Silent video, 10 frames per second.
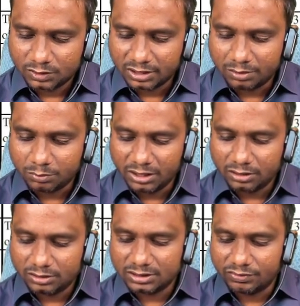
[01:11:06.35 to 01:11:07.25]
9 by
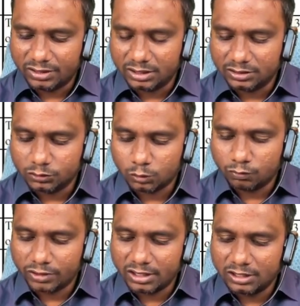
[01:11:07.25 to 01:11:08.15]
70. So
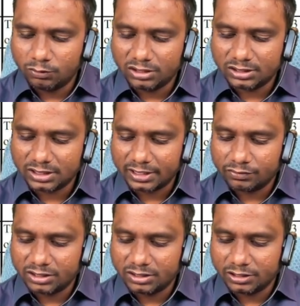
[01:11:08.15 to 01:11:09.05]
finally, what is the
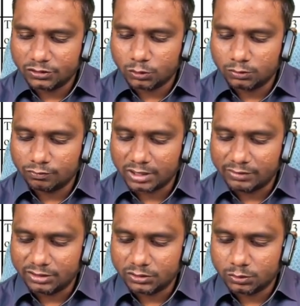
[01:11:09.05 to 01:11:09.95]
sacrificing ratio? 5
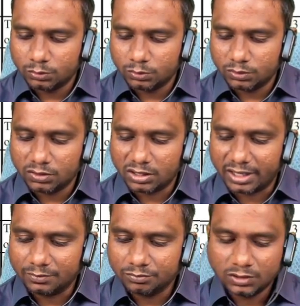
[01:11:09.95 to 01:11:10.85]
is to 9.
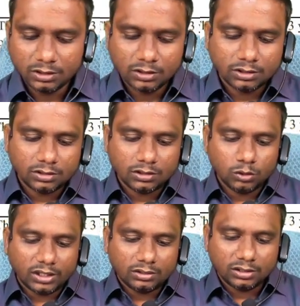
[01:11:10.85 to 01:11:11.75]
Okay,
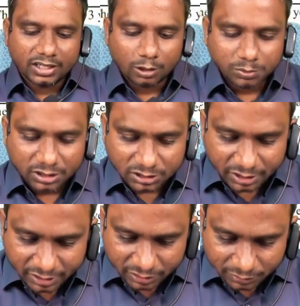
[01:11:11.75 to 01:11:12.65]
A option is correct.